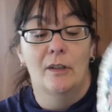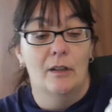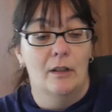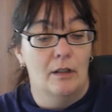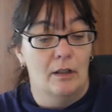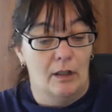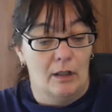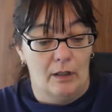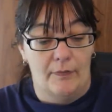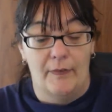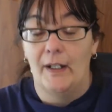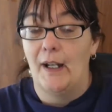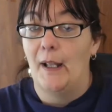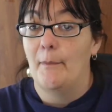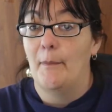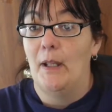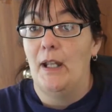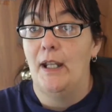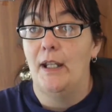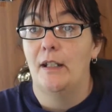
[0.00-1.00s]
That I
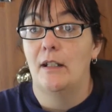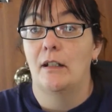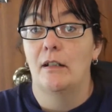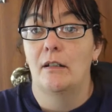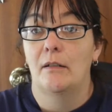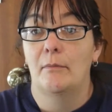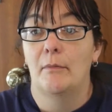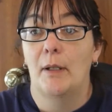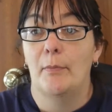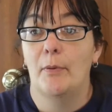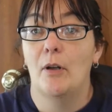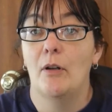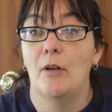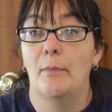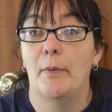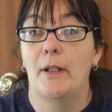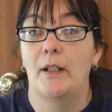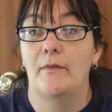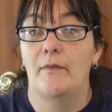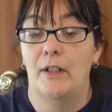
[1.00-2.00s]
made. My proto
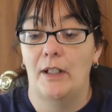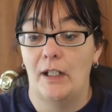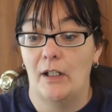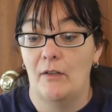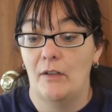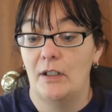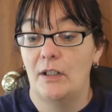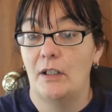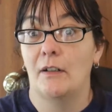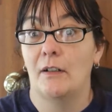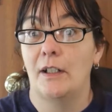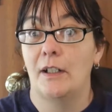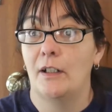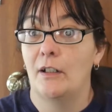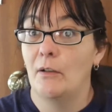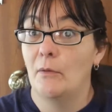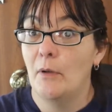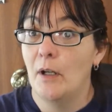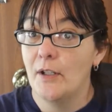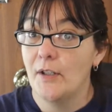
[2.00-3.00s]
putty video. Y'all need to
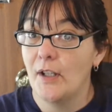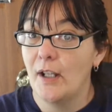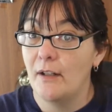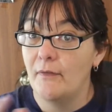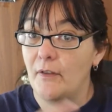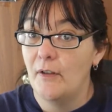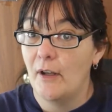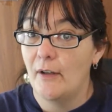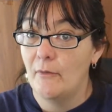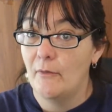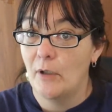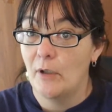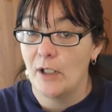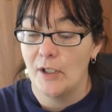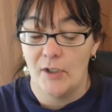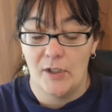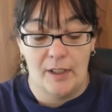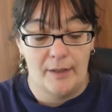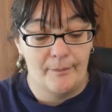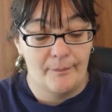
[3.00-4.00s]
go watch that if you haven't
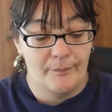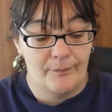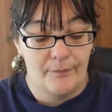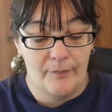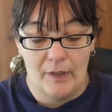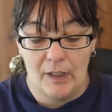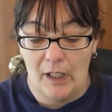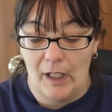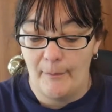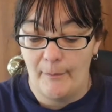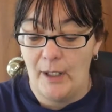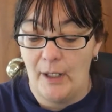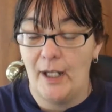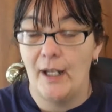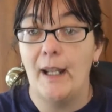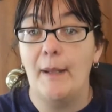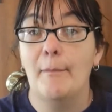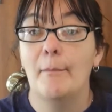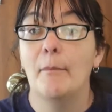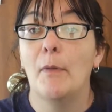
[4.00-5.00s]
watched it. I made
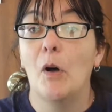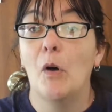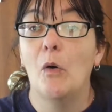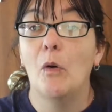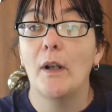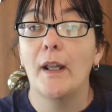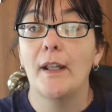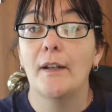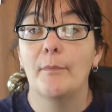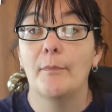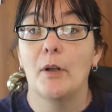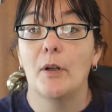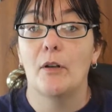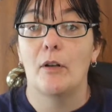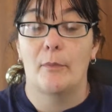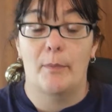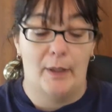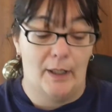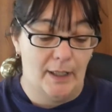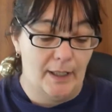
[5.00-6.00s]
a mold out of proto
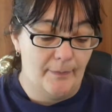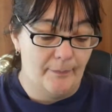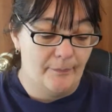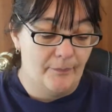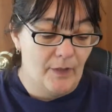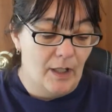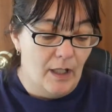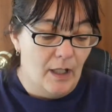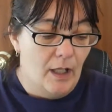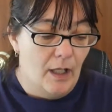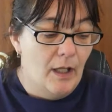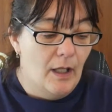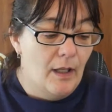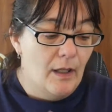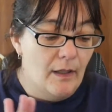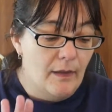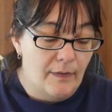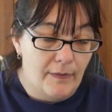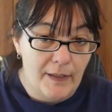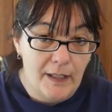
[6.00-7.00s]
putty.
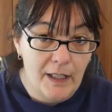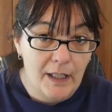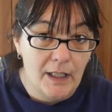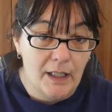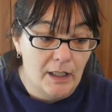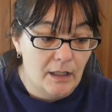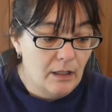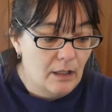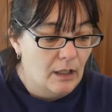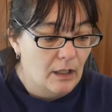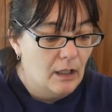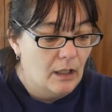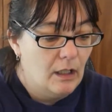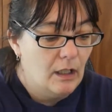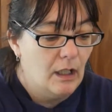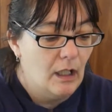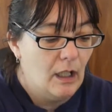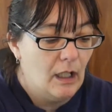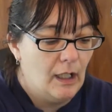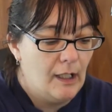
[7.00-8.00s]
Then
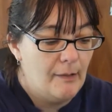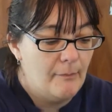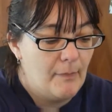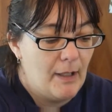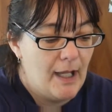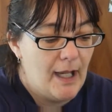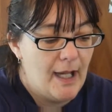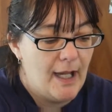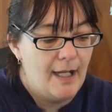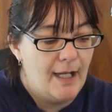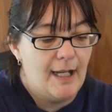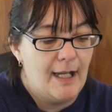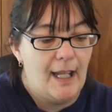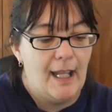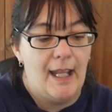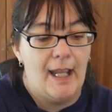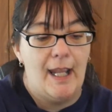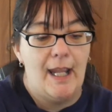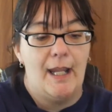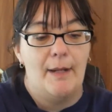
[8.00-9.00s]
I made
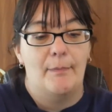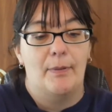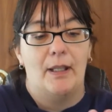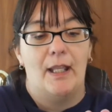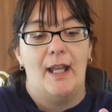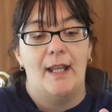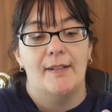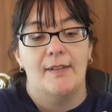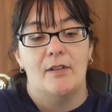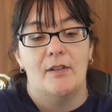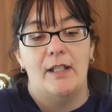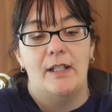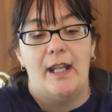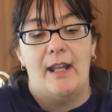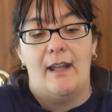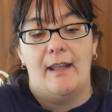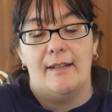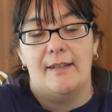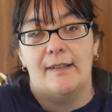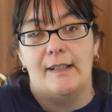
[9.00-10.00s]
a plaster
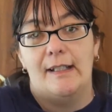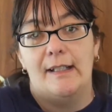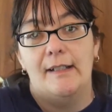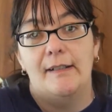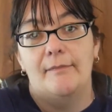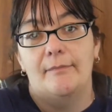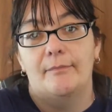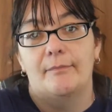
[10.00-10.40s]
casting.